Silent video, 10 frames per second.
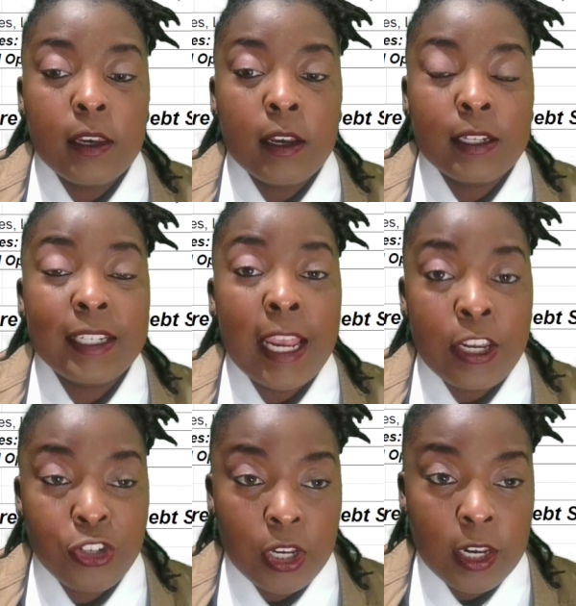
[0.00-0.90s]

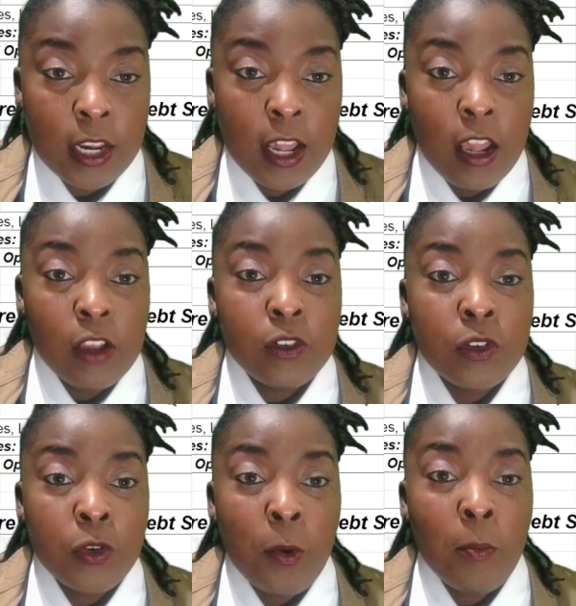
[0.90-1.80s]
staging.
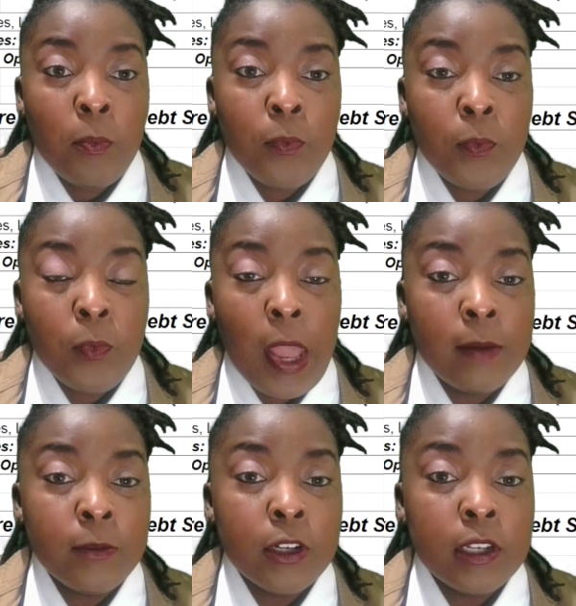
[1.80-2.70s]
So I'm
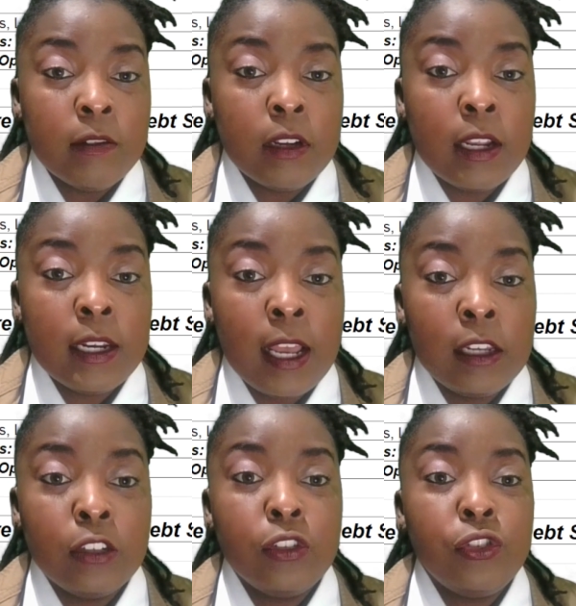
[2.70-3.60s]
gonna give it a nice